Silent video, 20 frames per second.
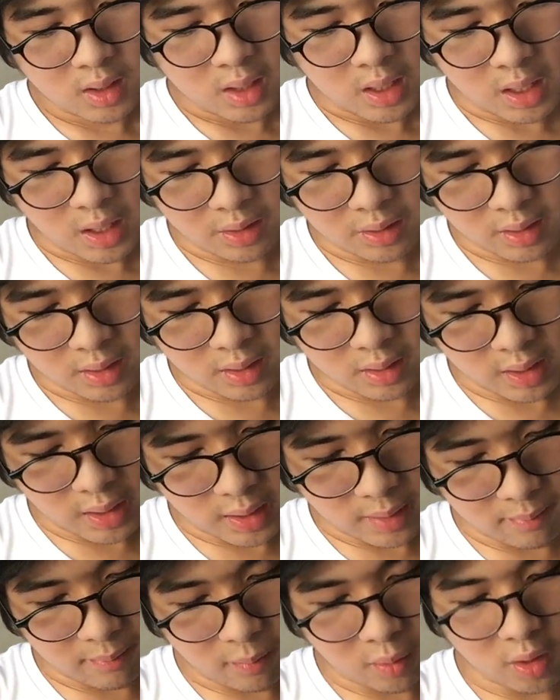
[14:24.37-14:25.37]
And then
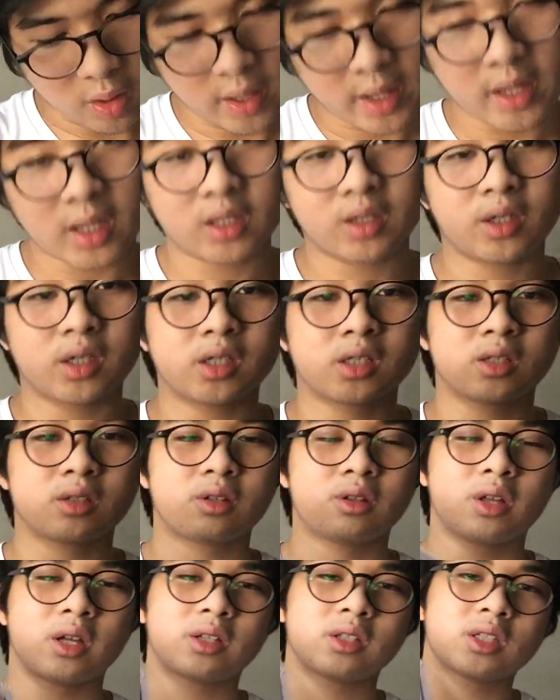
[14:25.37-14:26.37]
more entries into
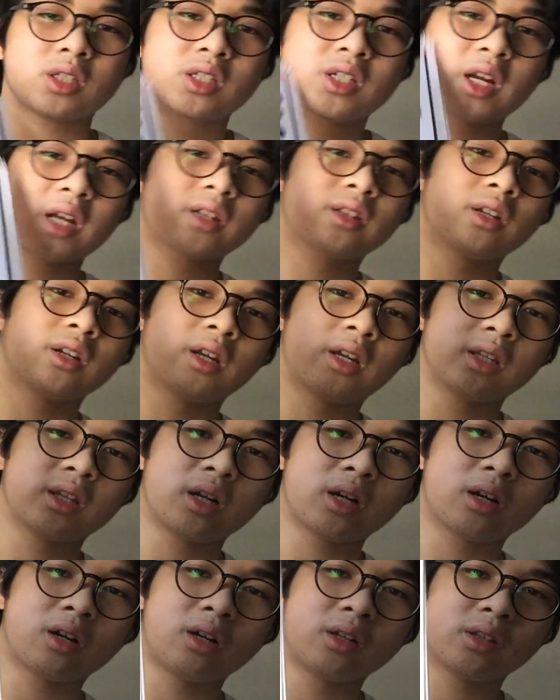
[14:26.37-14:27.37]
that Schecter
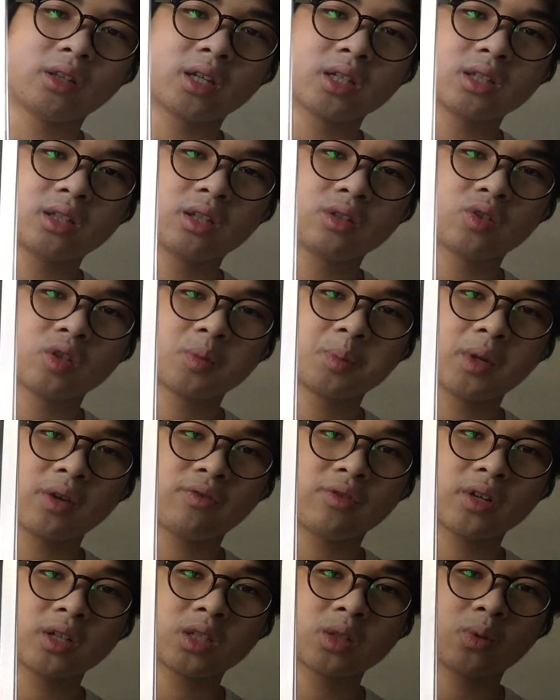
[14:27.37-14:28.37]
guitar contest. This was my
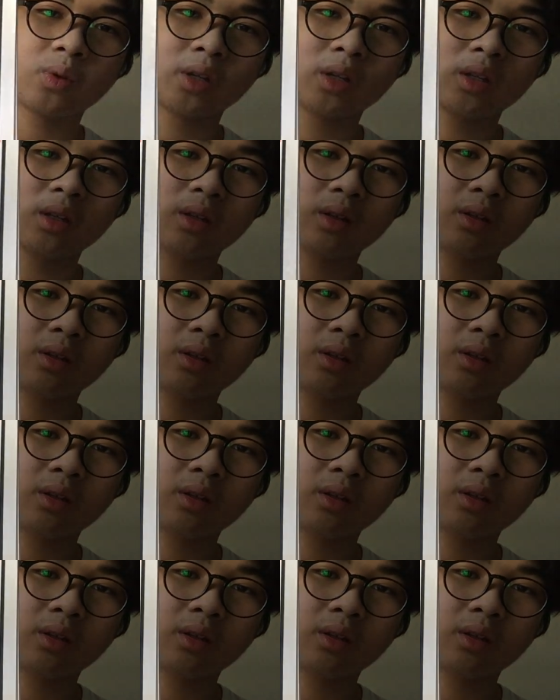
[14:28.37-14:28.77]
first one.